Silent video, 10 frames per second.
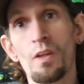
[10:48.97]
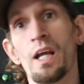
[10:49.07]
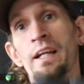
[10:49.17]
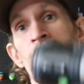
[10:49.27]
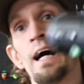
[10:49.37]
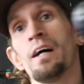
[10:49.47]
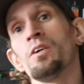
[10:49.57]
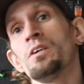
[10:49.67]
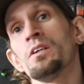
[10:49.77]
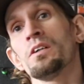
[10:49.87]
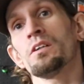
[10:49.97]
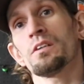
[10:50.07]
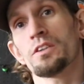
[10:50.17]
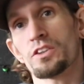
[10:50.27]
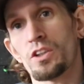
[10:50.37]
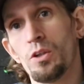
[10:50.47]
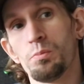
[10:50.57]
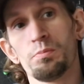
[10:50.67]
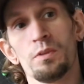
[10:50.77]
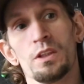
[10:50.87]
And now the
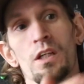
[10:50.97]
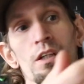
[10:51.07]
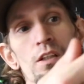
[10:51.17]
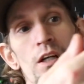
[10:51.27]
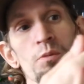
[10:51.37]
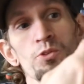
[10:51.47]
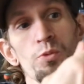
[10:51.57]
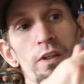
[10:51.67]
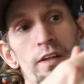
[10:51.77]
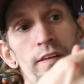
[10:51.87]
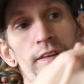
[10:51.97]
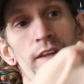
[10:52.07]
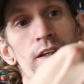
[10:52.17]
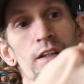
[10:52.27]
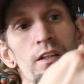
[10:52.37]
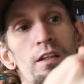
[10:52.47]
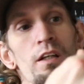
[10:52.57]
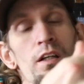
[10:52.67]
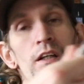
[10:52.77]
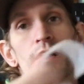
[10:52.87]
scope comes with
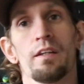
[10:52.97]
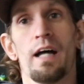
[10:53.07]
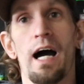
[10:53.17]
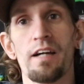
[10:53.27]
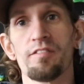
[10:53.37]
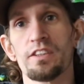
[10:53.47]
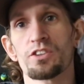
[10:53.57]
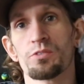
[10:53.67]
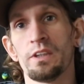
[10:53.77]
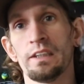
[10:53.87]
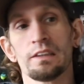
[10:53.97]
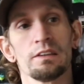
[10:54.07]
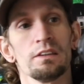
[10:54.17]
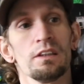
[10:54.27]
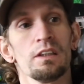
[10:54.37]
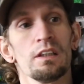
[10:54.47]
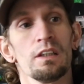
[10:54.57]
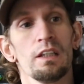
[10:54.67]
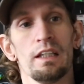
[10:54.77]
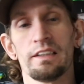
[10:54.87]
the high-vis ring.
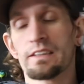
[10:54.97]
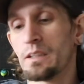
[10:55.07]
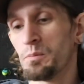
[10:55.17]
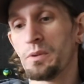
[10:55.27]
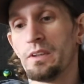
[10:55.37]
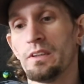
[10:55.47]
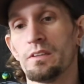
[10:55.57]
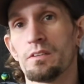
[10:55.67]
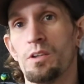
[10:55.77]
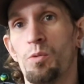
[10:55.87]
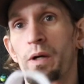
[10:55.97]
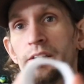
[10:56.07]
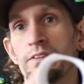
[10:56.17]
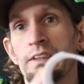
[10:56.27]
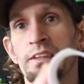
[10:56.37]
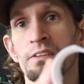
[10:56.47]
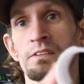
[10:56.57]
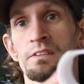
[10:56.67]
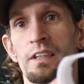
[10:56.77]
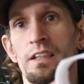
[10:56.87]
It's simply a white
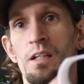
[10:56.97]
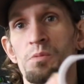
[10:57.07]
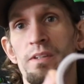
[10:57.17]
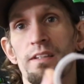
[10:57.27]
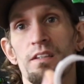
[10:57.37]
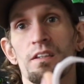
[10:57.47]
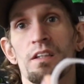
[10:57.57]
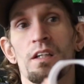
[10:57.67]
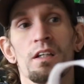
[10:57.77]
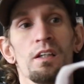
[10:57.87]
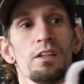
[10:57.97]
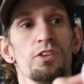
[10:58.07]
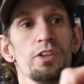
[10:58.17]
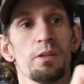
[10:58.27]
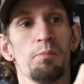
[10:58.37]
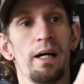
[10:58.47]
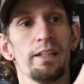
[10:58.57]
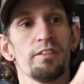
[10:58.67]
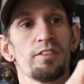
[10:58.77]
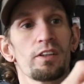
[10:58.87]
ring. They come with it. You can buy
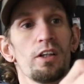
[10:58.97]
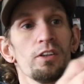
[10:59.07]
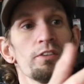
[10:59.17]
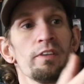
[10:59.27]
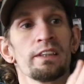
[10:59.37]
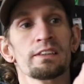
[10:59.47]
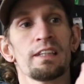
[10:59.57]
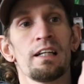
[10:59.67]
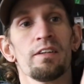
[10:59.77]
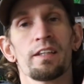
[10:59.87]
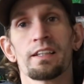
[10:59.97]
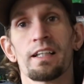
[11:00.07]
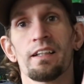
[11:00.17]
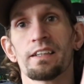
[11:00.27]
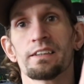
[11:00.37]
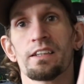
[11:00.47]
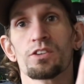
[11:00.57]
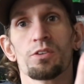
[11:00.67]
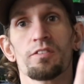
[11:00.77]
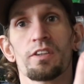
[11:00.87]
different color rings now. I think they got like 10 or
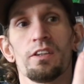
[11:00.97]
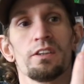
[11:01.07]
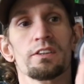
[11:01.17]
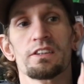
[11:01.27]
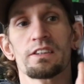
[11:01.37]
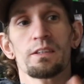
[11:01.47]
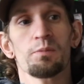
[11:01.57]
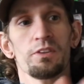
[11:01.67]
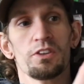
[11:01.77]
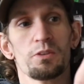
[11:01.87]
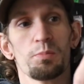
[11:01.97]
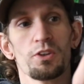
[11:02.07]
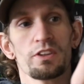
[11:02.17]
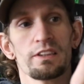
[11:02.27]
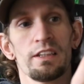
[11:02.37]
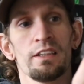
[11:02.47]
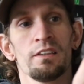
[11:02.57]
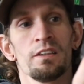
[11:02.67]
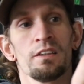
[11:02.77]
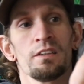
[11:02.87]
12 colors. simply just pushes in,
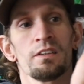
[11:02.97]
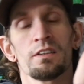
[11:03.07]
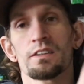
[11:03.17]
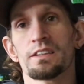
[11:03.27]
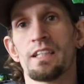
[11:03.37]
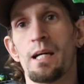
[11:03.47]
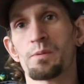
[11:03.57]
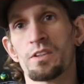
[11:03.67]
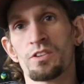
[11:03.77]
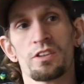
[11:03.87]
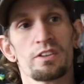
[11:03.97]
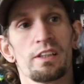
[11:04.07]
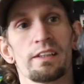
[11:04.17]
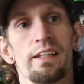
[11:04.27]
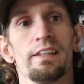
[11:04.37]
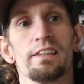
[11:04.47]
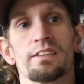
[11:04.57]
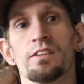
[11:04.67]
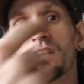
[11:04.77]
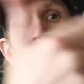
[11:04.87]
snaps in just like that. And they
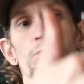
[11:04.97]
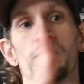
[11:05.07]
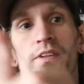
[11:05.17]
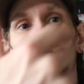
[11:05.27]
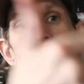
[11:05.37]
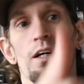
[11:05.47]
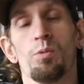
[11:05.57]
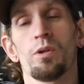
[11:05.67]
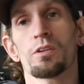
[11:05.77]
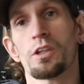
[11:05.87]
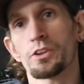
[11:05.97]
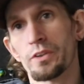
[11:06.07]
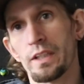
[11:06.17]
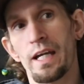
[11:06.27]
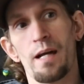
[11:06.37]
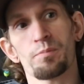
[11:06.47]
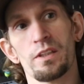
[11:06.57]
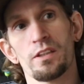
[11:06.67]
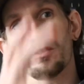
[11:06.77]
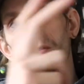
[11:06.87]
still come with the World Archery cap that
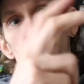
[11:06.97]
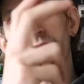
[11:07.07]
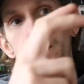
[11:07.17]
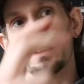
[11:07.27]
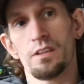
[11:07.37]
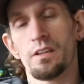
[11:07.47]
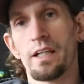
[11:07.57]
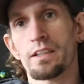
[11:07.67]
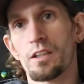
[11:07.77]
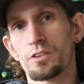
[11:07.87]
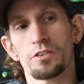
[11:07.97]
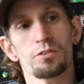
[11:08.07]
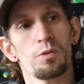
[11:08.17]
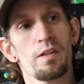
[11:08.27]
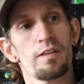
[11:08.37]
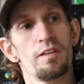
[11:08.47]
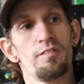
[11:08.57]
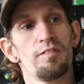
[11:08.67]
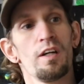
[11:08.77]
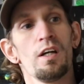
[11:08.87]
you can replace the light cartridge with
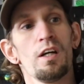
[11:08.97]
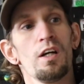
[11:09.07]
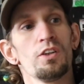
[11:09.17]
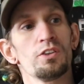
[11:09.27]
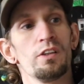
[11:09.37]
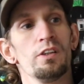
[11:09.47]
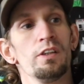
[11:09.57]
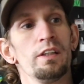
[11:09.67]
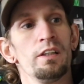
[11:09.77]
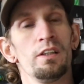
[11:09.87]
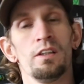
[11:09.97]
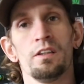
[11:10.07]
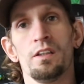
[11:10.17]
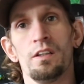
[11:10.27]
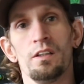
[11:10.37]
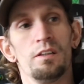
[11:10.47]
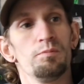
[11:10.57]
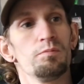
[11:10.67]
if you're in a